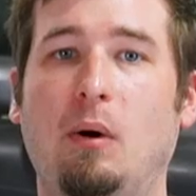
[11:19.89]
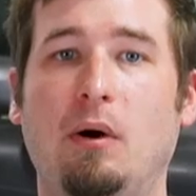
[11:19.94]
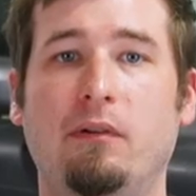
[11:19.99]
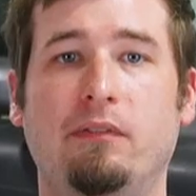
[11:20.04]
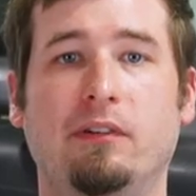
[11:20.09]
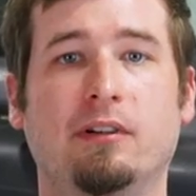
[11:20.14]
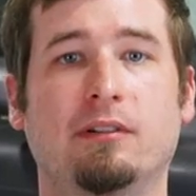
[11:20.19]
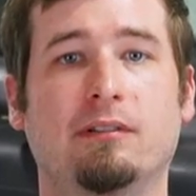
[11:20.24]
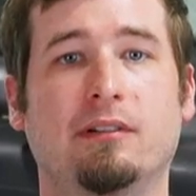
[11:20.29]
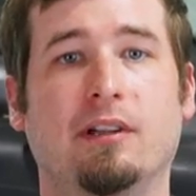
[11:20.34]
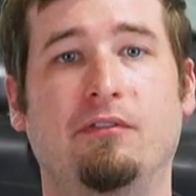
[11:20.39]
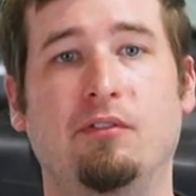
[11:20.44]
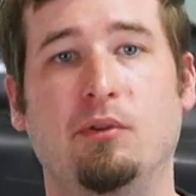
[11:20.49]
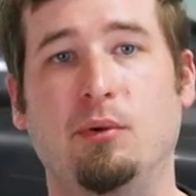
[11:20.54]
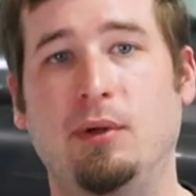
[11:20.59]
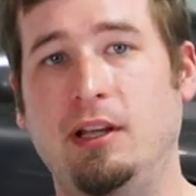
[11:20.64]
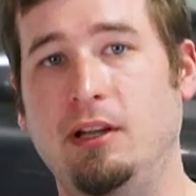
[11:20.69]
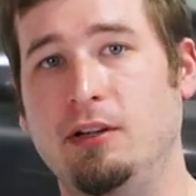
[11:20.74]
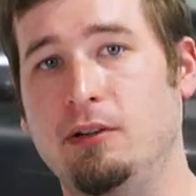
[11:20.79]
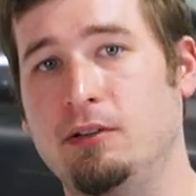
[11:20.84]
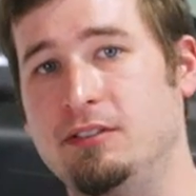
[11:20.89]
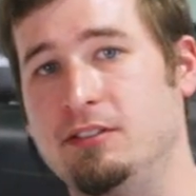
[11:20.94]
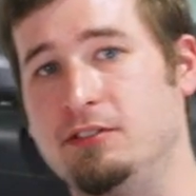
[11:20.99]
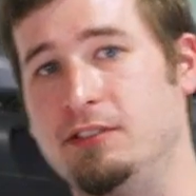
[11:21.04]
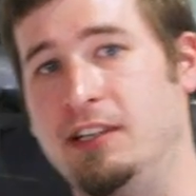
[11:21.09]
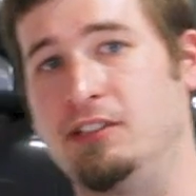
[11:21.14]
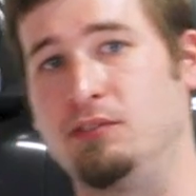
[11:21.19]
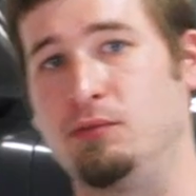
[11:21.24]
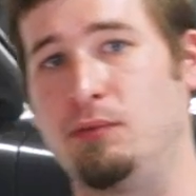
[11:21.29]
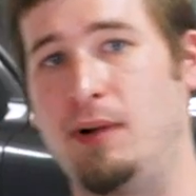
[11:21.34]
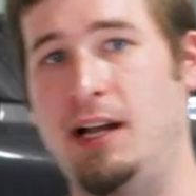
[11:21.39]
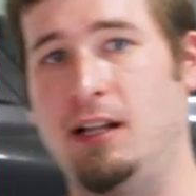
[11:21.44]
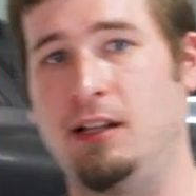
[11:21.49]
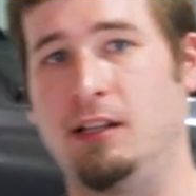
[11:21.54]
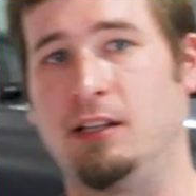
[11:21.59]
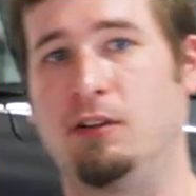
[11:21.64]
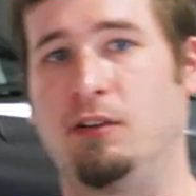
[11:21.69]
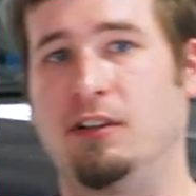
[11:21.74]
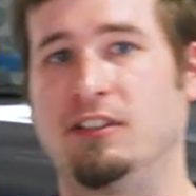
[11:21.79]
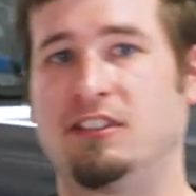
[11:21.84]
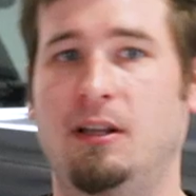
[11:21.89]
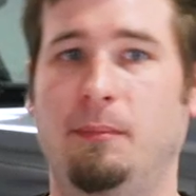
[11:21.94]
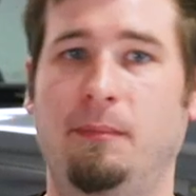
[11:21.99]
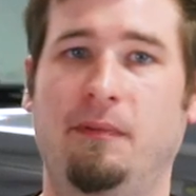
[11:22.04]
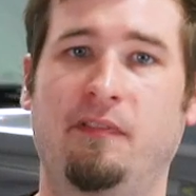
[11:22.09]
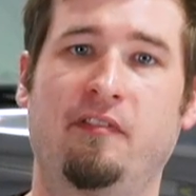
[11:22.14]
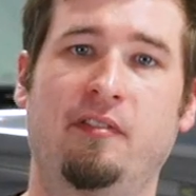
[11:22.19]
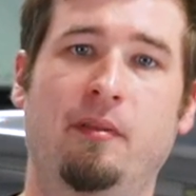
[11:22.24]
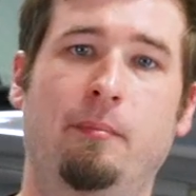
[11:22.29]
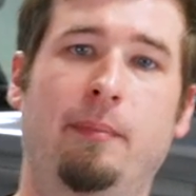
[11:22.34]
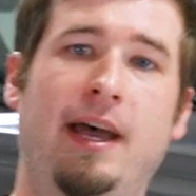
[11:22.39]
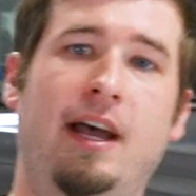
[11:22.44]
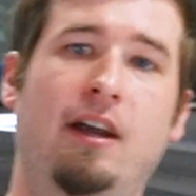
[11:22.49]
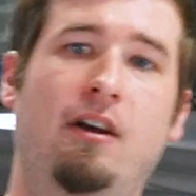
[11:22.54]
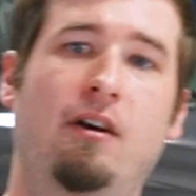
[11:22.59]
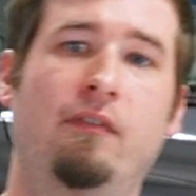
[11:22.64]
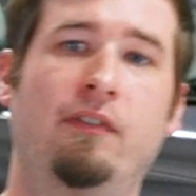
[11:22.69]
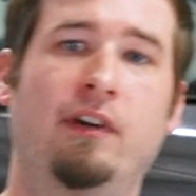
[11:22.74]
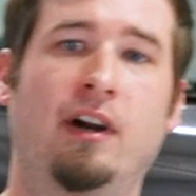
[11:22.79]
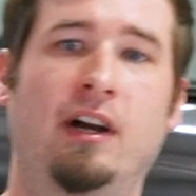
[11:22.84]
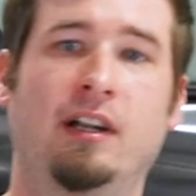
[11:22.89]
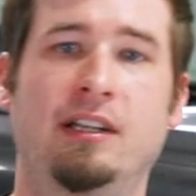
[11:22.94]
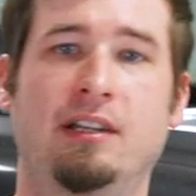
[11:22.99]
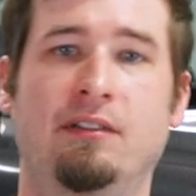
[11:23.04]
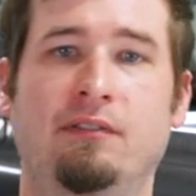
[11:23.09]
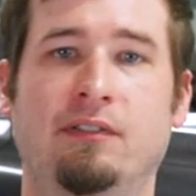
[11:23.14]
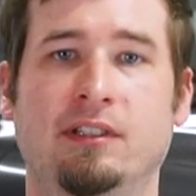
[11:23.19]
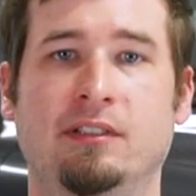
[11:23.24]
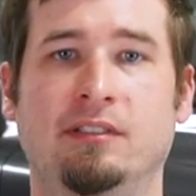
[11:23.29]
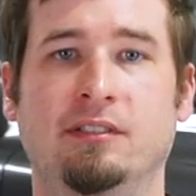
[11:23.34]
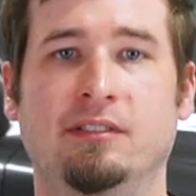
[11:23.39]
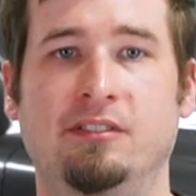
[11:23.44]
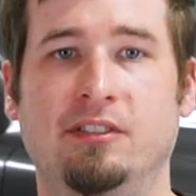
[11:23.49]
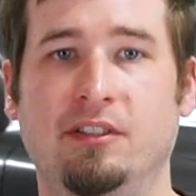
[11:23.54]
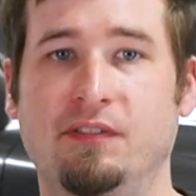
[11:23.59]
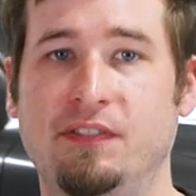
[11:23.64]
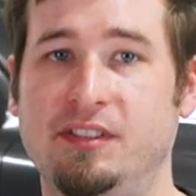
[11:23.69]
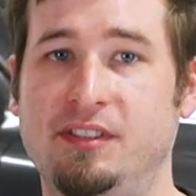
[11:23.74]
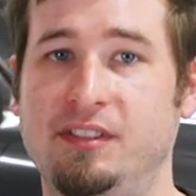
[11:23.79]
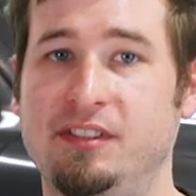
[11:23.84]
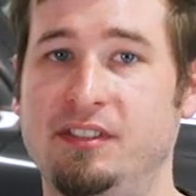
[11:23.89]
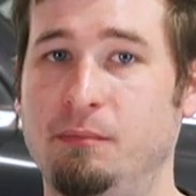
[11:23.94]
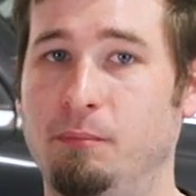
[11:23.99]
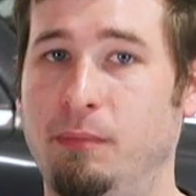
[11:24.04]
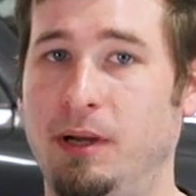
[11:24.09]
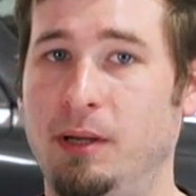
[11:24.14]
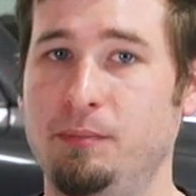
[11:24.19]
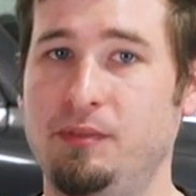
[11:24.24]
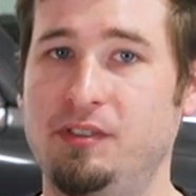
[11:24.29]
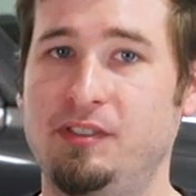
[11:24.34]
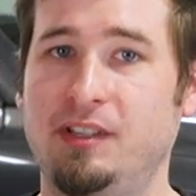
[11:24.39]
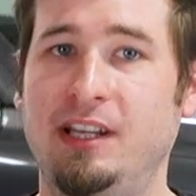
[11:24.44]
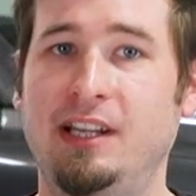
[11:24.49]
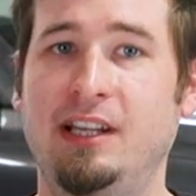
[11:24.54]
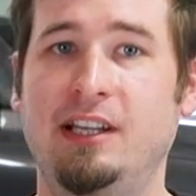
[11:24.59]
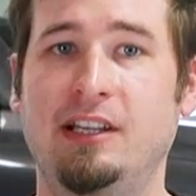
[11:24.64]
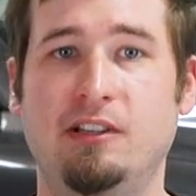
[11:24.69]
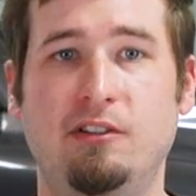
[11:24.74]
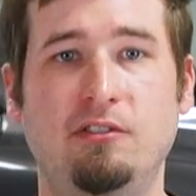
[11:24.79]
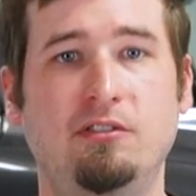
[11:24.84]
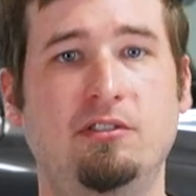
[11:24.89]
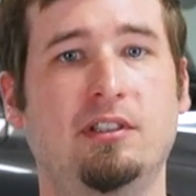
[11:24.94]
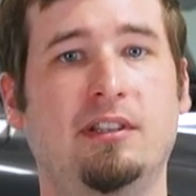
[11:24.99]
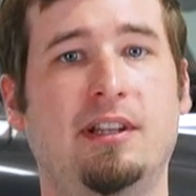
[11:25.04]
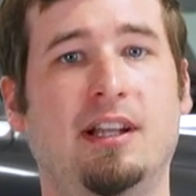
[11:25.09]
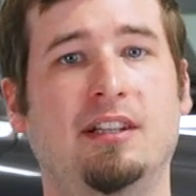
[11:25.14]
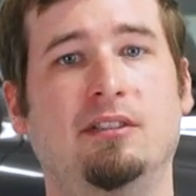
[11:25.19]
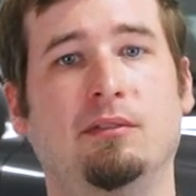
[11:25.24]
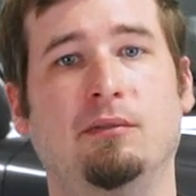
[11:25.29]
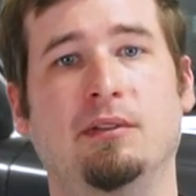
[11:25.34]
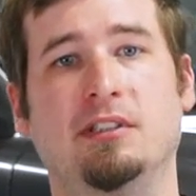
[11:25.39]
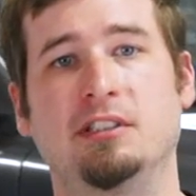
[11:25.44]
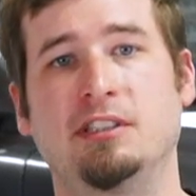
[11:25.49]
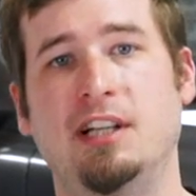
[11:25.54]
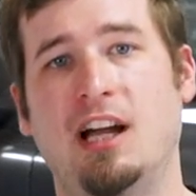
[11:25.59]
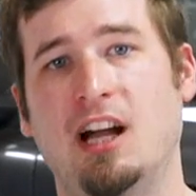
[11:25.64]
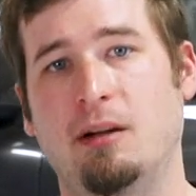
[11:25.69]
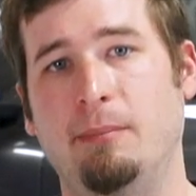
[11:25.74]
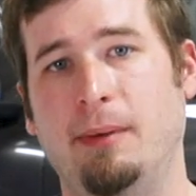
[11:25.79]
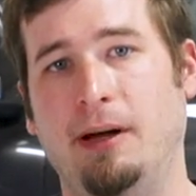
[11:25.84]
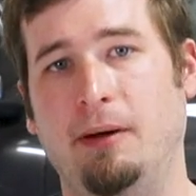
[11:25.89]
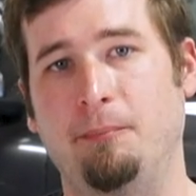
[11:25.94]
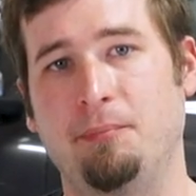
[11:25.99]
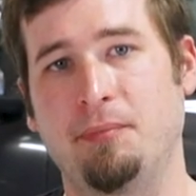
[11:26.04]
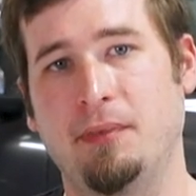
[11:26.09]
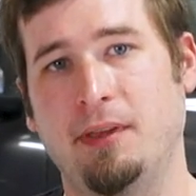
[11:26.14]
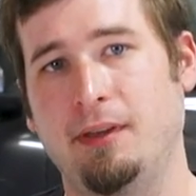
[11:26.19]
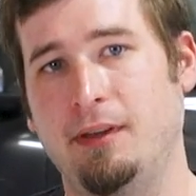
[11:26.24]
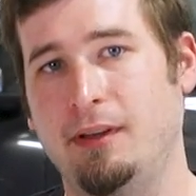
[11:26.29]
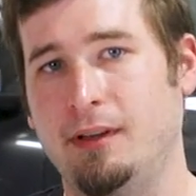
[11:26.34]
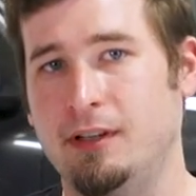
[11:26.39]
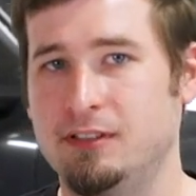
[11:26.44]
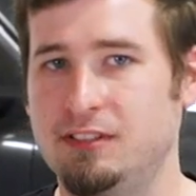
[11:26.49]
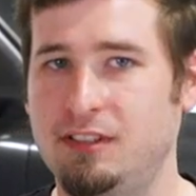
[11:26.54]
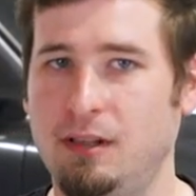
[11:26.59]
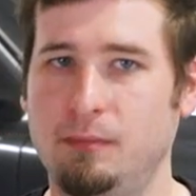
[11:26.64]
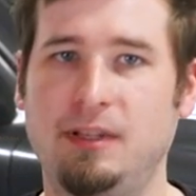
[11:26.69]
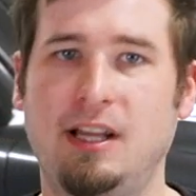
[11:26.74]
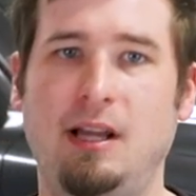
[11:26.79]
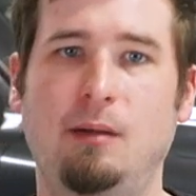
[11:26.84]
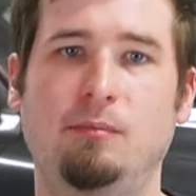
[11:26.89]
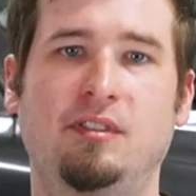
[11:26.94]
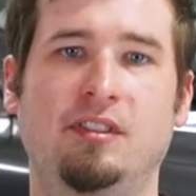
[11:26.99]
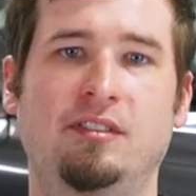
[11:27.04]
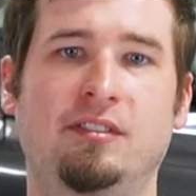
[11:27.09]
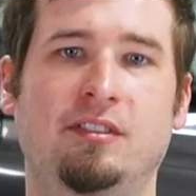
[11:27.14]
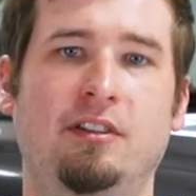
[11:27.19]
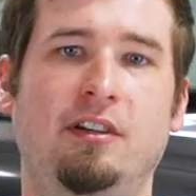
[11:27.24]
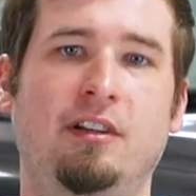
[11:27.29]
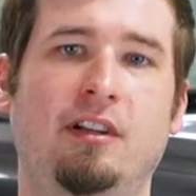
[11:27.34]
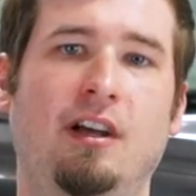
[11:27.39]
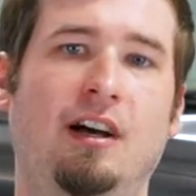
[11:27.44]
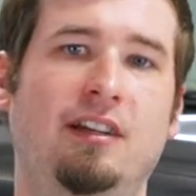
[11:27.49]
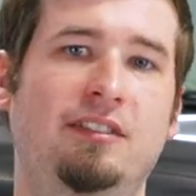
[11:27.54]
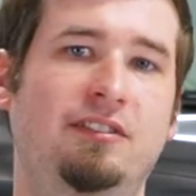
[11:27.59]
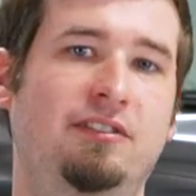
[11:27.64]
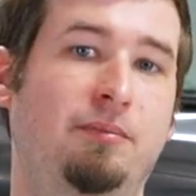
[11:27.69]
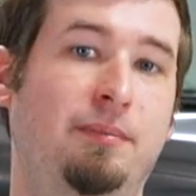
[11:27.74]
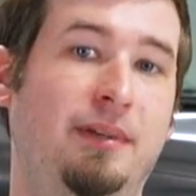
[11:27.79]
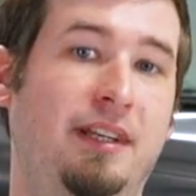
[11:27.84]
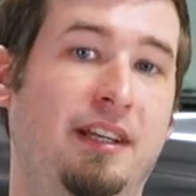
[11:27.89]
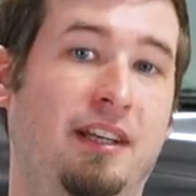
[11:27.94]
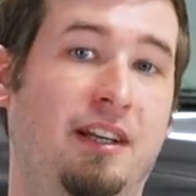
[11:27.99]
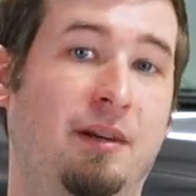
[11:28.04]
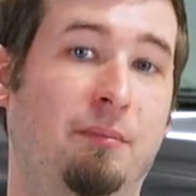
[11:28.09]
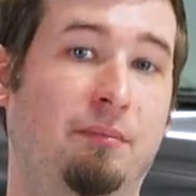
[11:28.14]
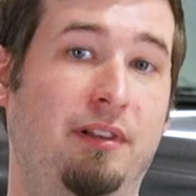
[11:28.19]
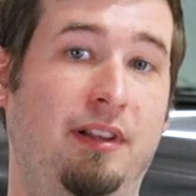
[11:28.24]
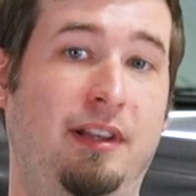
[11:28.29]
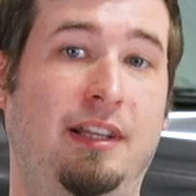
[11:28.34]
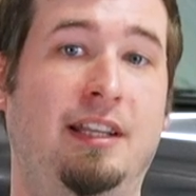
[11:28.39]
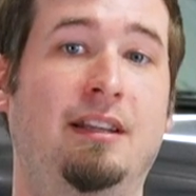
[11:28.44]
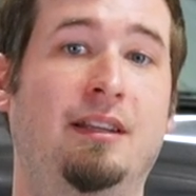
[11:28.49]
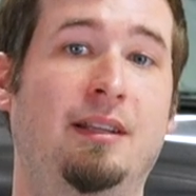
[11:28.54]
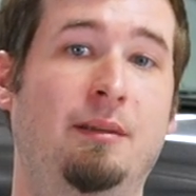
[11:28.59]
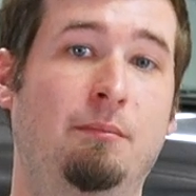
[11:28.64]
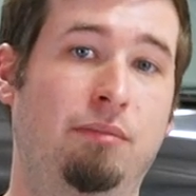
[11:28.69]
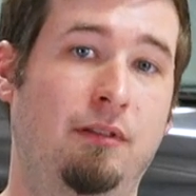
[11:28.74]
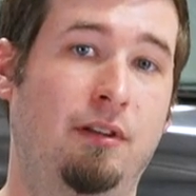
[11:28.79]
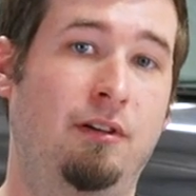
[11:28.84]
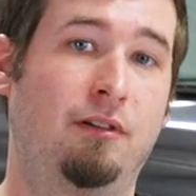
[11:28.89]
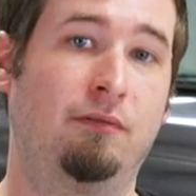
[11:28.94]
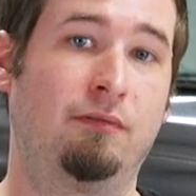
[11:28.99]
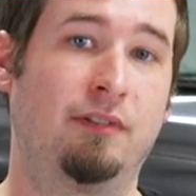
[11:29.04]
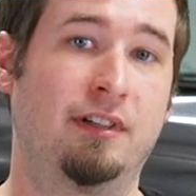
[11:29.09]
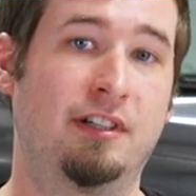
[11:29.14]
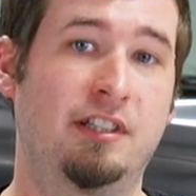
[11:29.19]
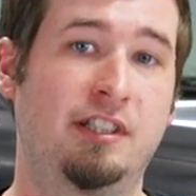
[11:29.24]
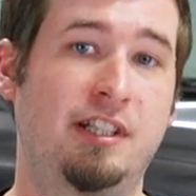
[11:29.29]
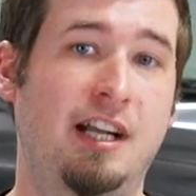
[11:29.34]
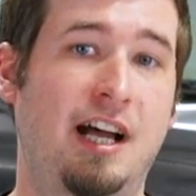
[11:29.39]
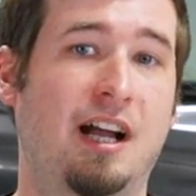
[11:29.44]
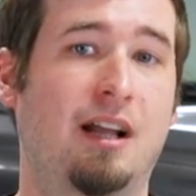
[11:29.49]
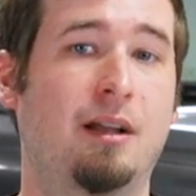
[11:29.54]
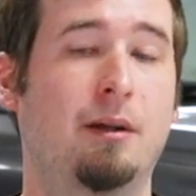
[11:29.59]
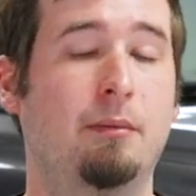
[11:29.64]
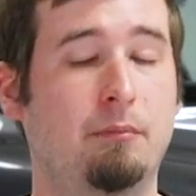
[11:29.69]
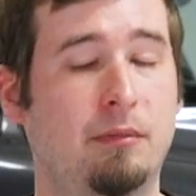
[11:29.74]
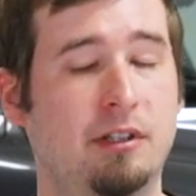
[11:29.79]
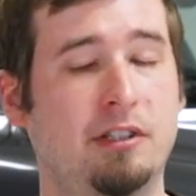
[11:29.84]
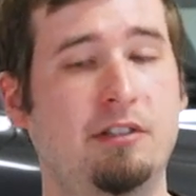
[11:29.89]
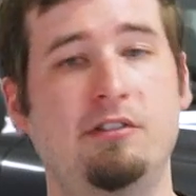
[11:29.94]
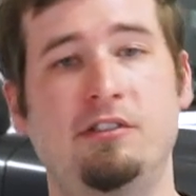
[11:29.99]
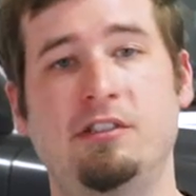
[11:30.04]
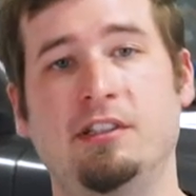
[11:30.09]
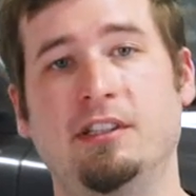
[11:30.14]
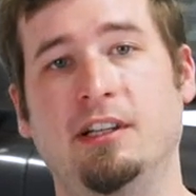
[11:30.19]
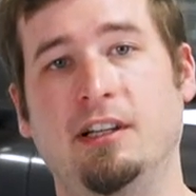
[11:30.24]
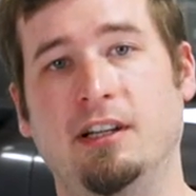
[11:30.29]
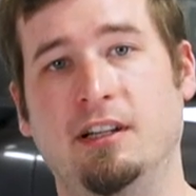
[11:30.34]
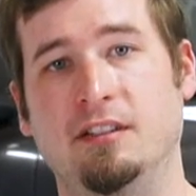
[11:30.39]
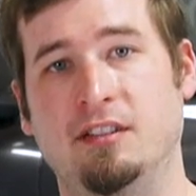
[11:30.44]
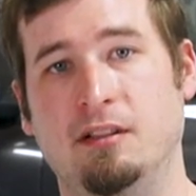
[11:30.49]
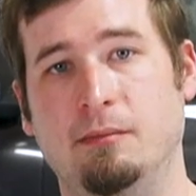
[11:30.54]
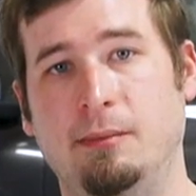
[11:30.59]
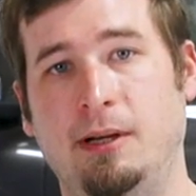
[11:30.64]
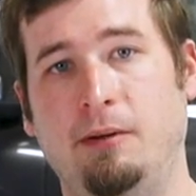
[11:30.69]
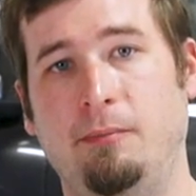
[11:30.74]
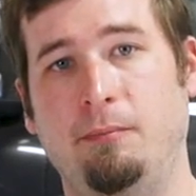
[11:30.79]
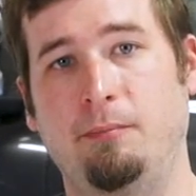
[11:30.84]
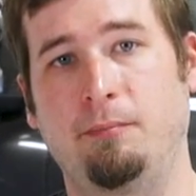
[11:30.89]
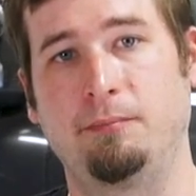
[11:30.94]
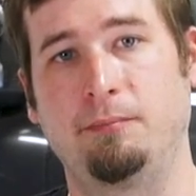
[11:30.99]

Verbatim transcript: However, if you hear a strange rattling noise coming from the back over uneven surfaces and bumps, usually that's a rear shock mount. Sometimes this could also be a completely blown rear shock, but usually it is the mount.